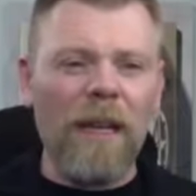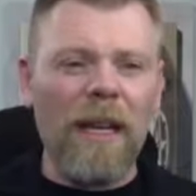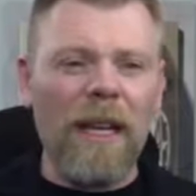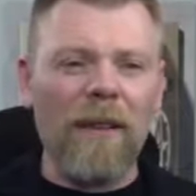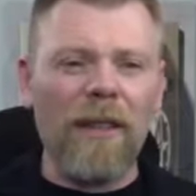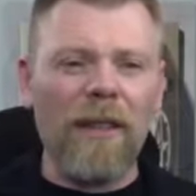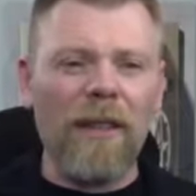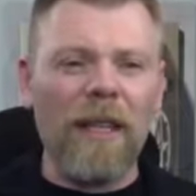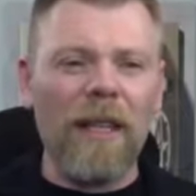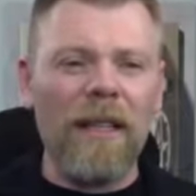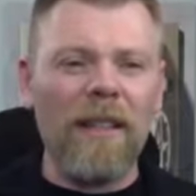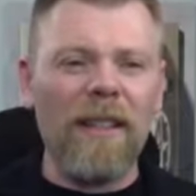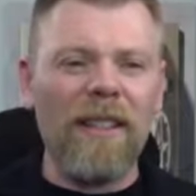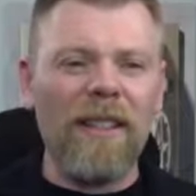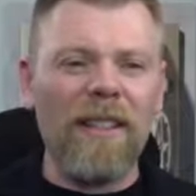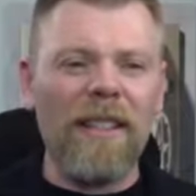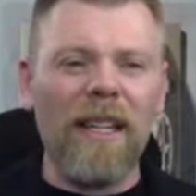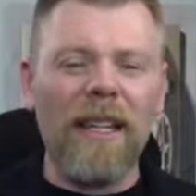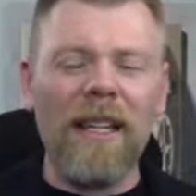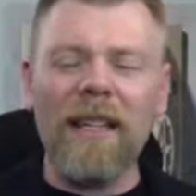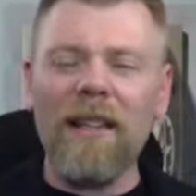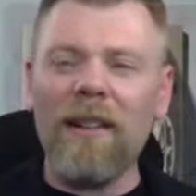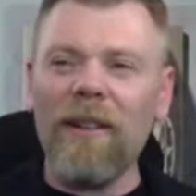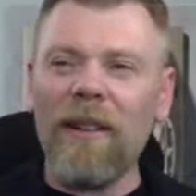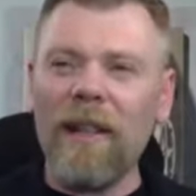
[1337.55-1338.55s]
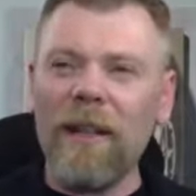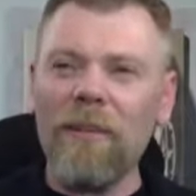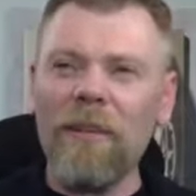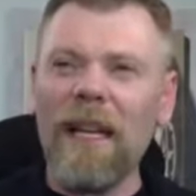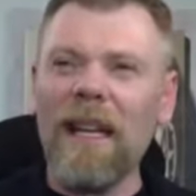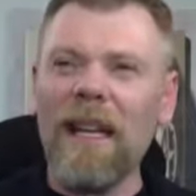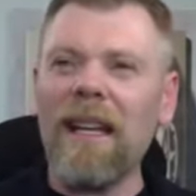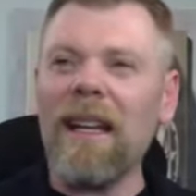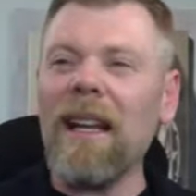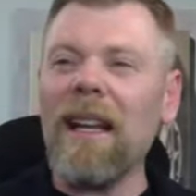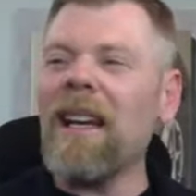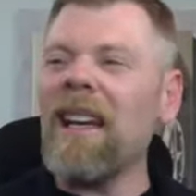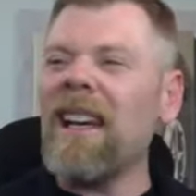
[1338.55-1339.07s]
And at the end of the day, you're like,
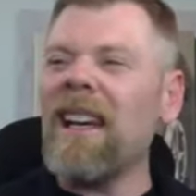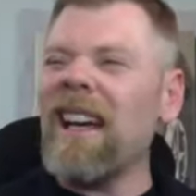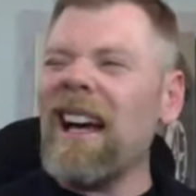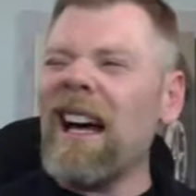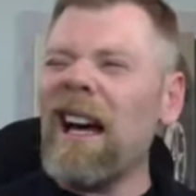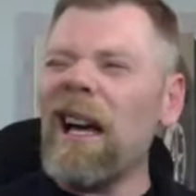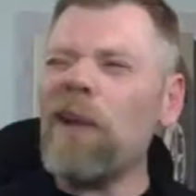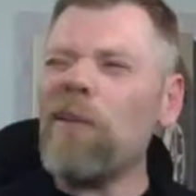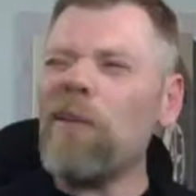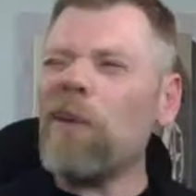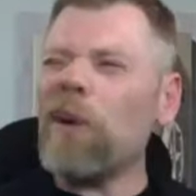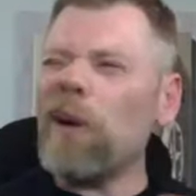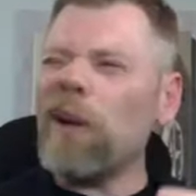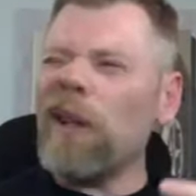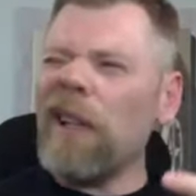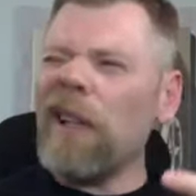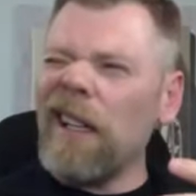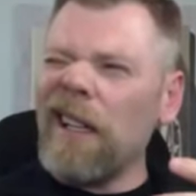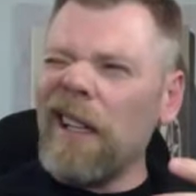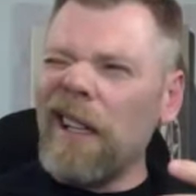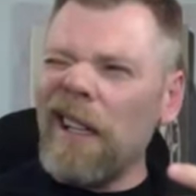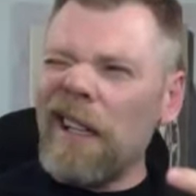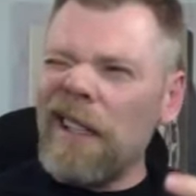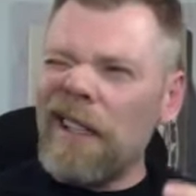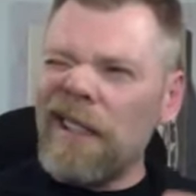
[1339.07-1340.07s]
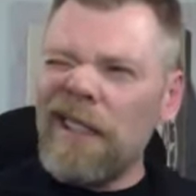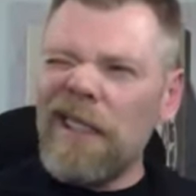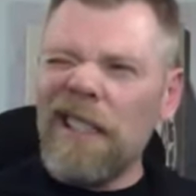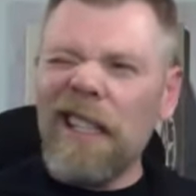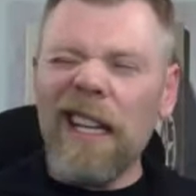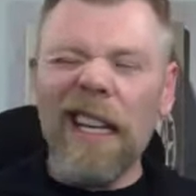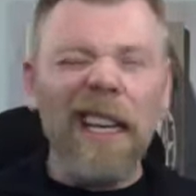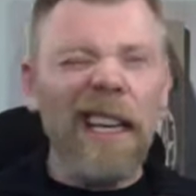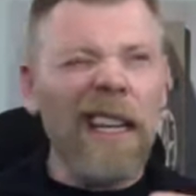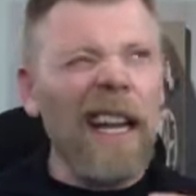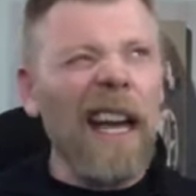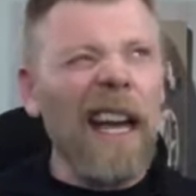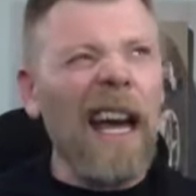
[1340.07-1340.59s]
man, I put in a
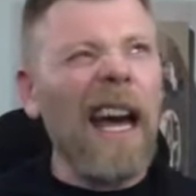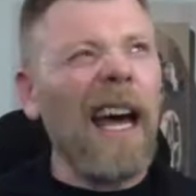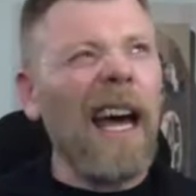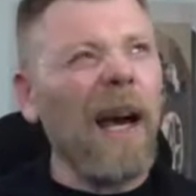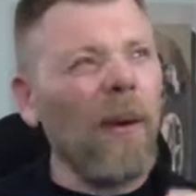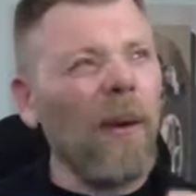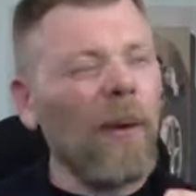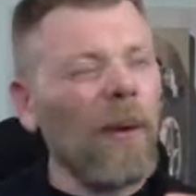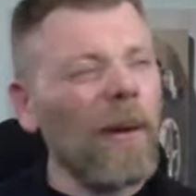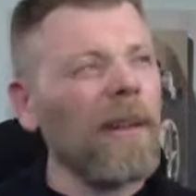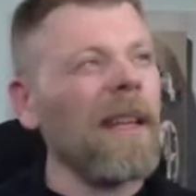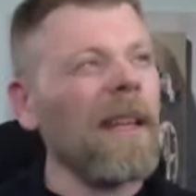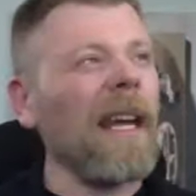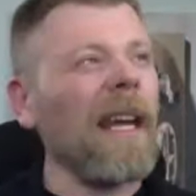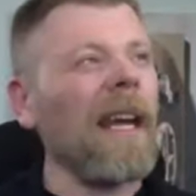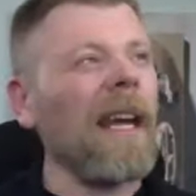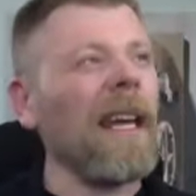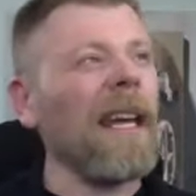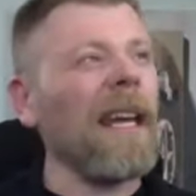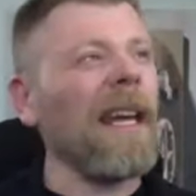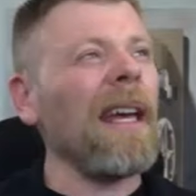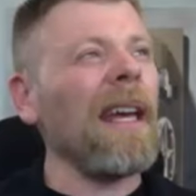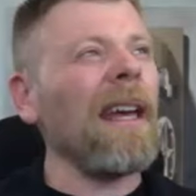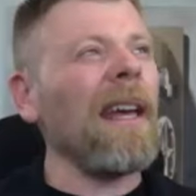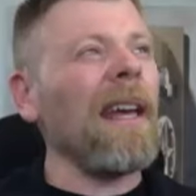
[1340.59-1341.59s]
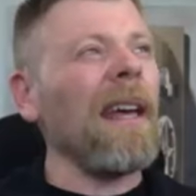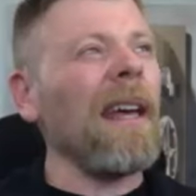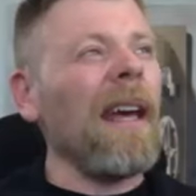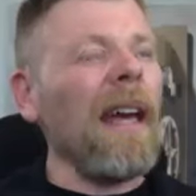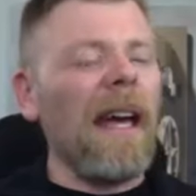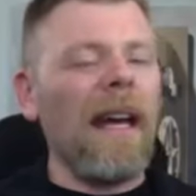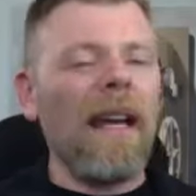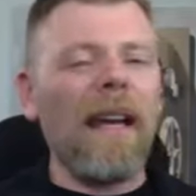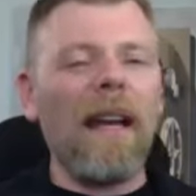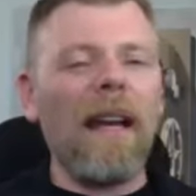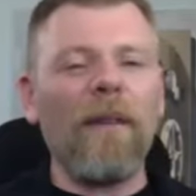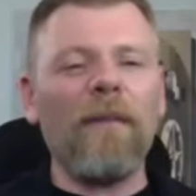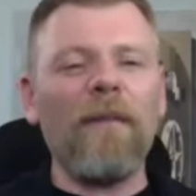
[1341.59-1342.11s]
10-hour day
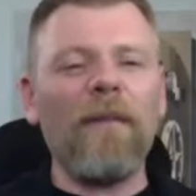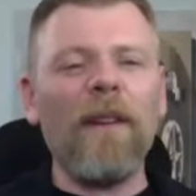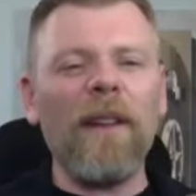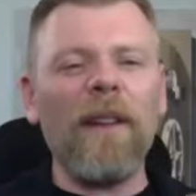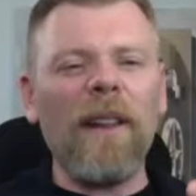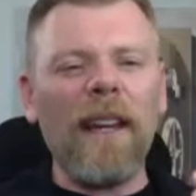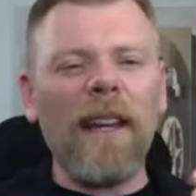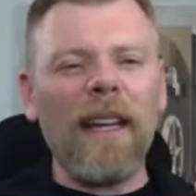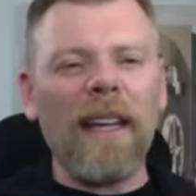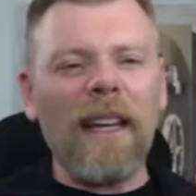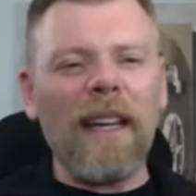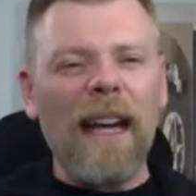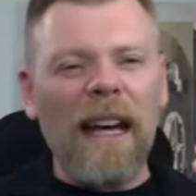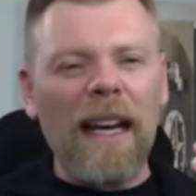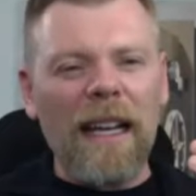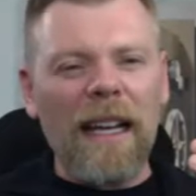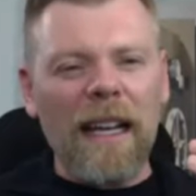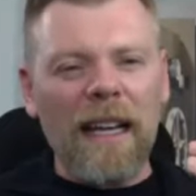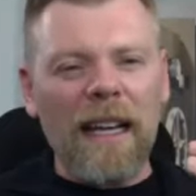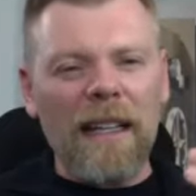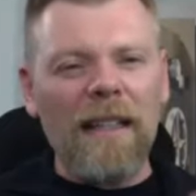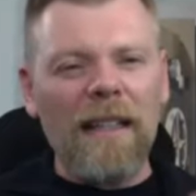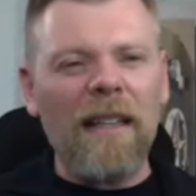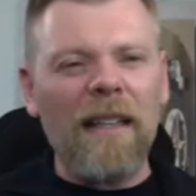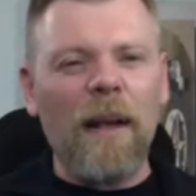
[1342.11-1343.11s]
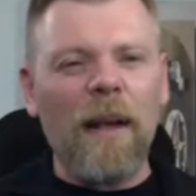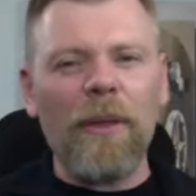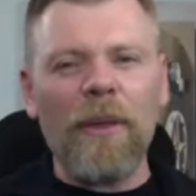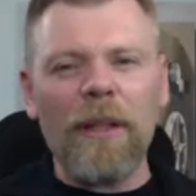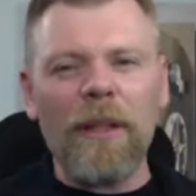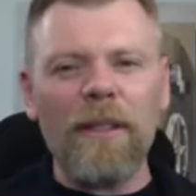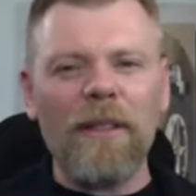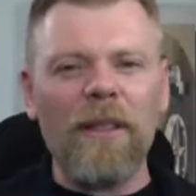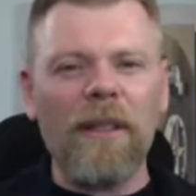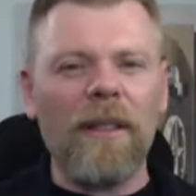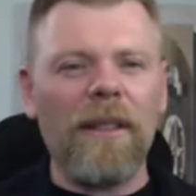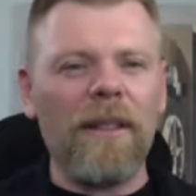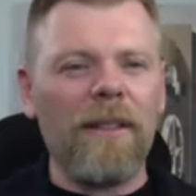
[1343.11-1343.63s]
and I feel like I got
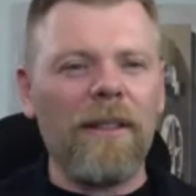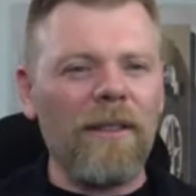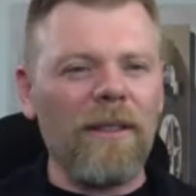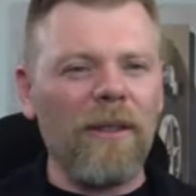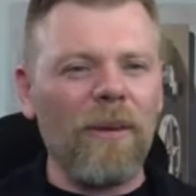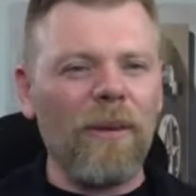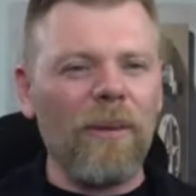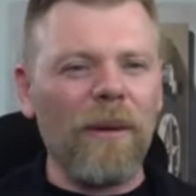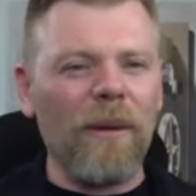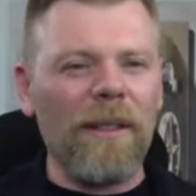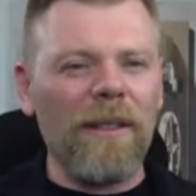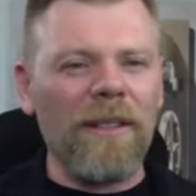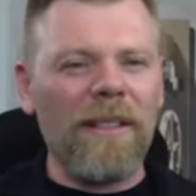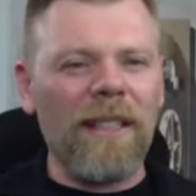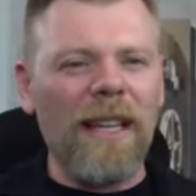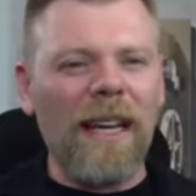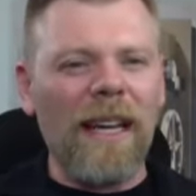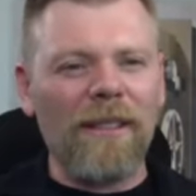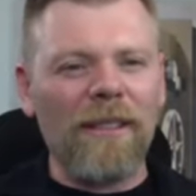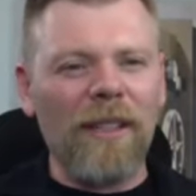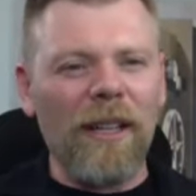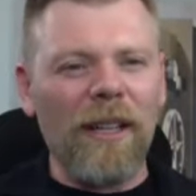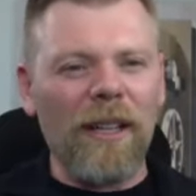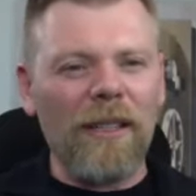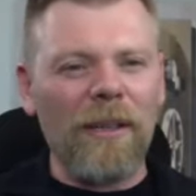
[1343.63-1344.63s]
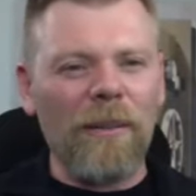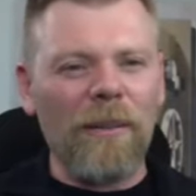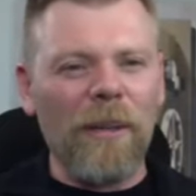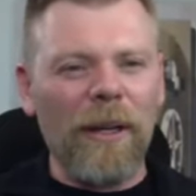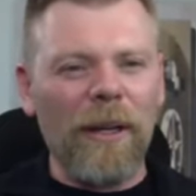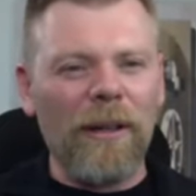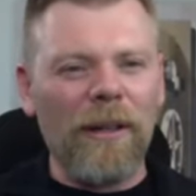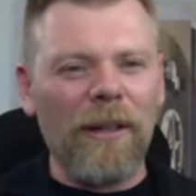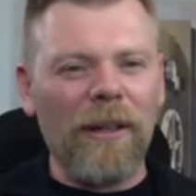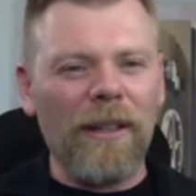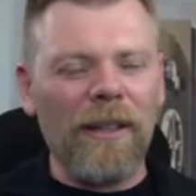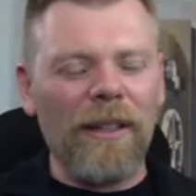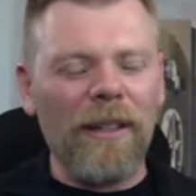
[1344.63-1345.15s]
nothing done, to what Zach talked
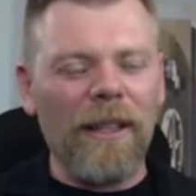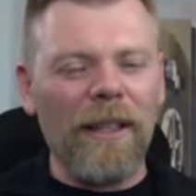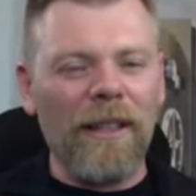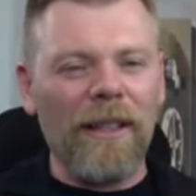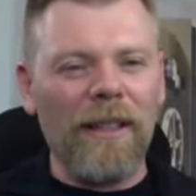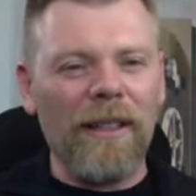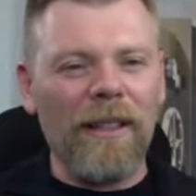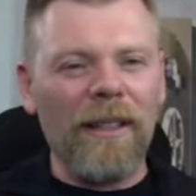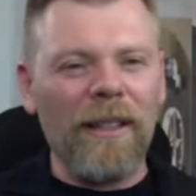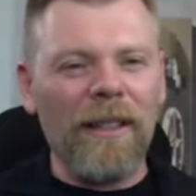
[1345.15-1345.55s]
about earlier.